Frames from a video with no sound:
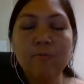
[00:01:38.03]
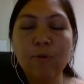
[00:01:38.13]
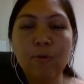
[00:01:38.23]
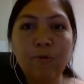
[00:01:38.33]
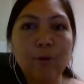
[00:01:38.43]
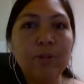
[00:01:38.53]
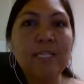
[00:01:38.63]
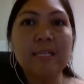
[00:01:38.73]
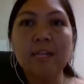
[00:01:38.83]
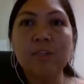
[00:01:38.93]
for
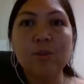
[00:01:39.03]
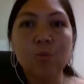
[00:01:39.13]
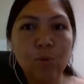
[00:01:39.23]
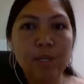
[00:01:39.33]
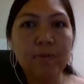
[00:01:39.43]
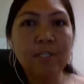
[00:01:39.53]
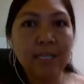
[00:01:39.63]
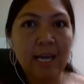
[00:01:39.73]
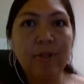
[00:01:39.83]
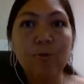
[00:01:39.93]
these things to work
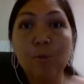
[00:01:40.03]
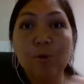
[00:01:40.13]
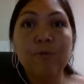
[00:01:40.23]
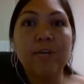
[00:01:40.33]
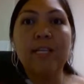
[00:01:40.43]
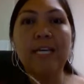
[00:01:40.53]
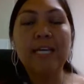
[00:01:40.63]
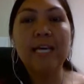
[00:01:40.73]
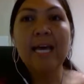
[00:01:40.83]
together perfectly.